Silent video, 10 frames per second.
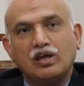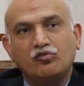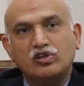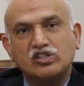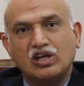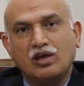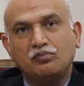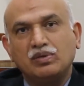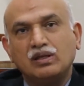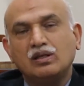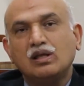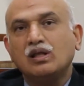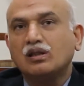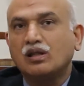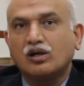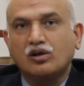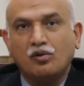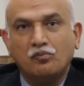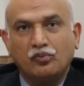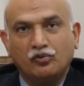and which have been
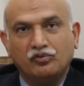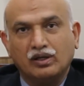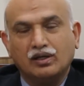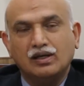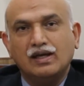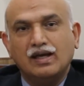not improving.